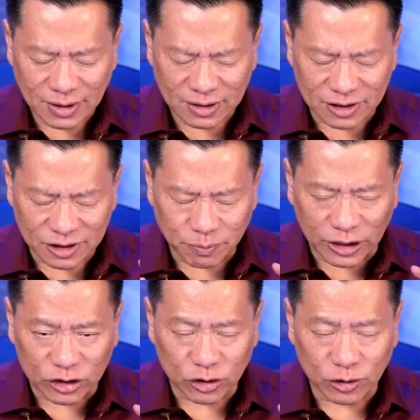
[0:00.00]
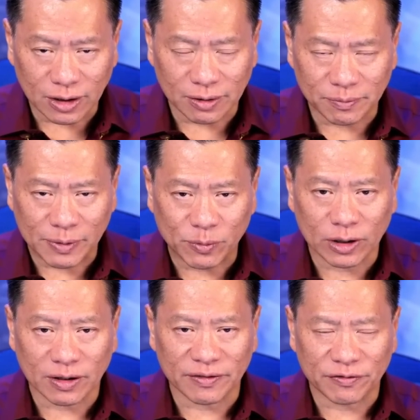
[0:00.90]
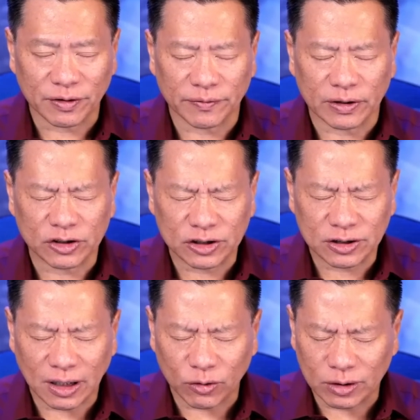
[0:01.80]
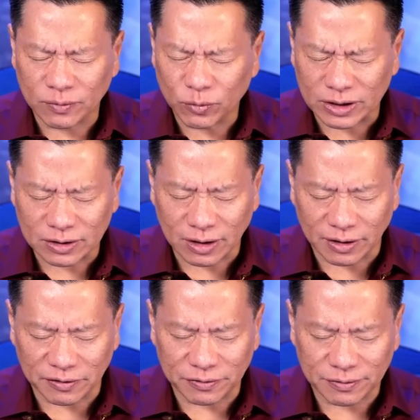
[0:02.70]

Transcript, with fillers: And just picture you love, people you love in front of you. Shower them with this love